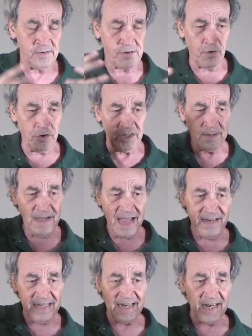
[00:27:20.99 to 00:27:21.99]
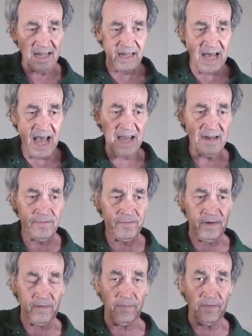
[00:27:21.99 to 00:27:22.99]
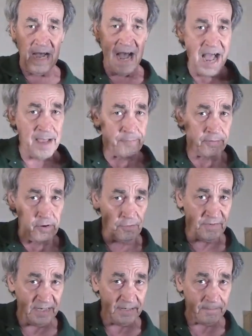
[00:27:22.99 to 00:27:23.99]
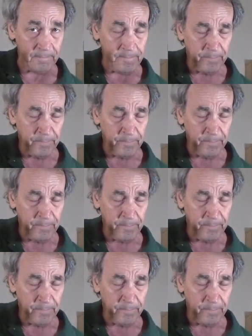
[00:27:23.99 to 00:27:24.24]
So early man needed a lot of high protein.